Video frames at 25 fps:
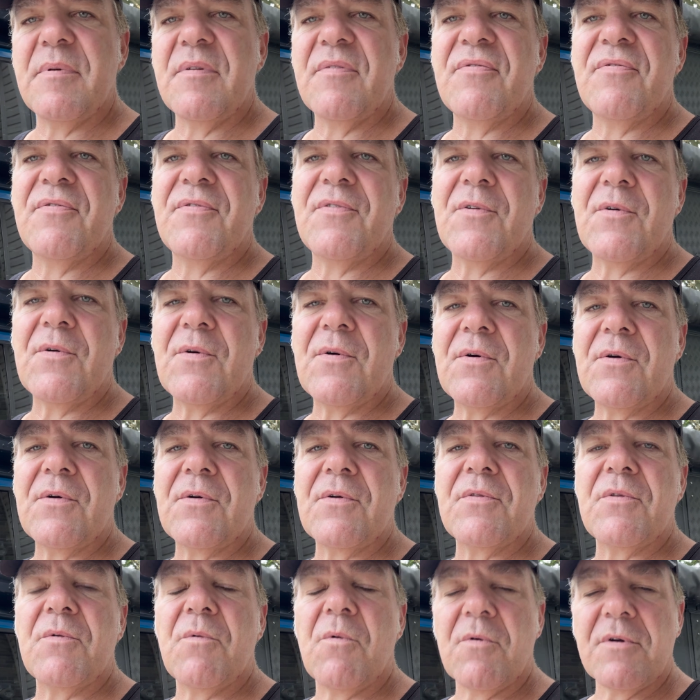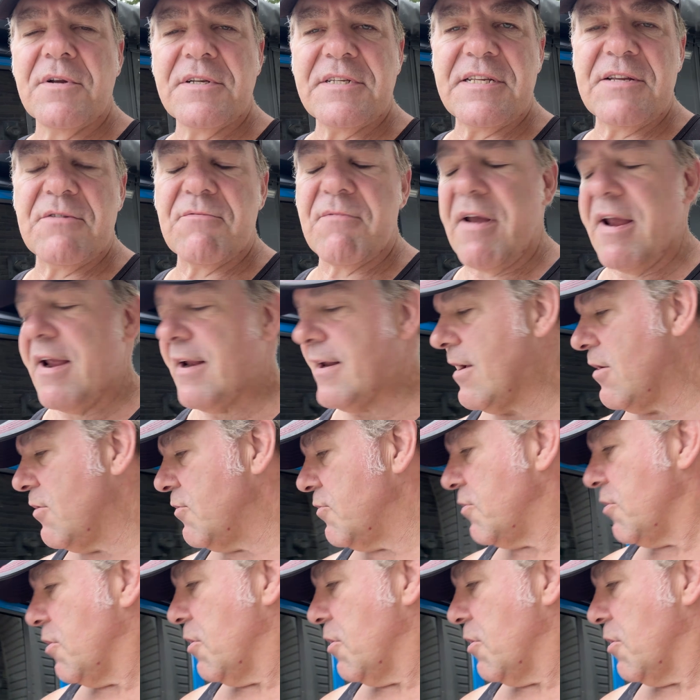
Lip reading: before the warranty ran out,